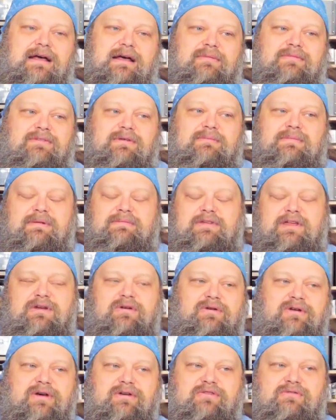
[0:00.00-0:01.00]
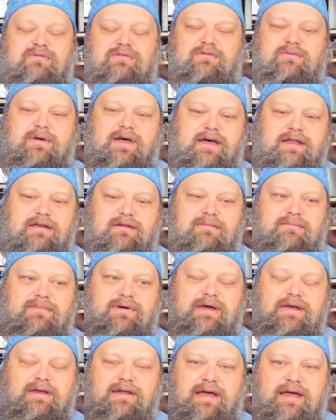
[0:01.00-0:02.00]
Sometimes I don't always respond,
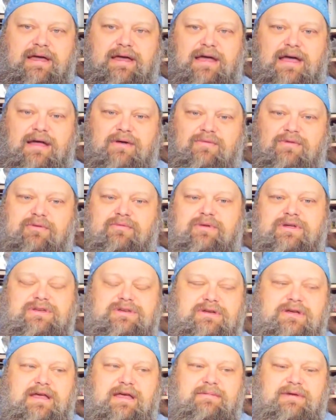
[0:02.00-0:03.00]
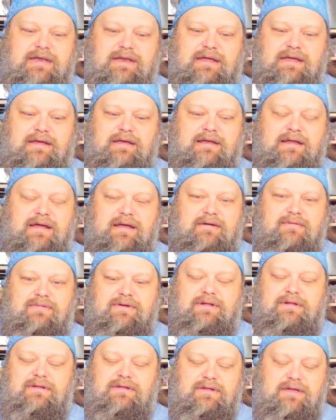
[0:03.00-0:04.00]
but I will read your comment, and I
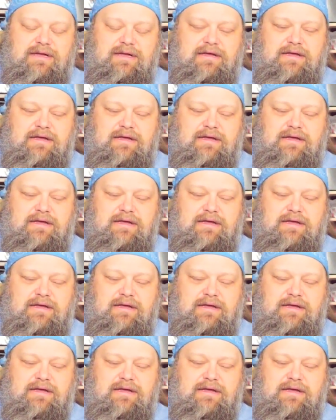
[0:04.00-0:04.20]
will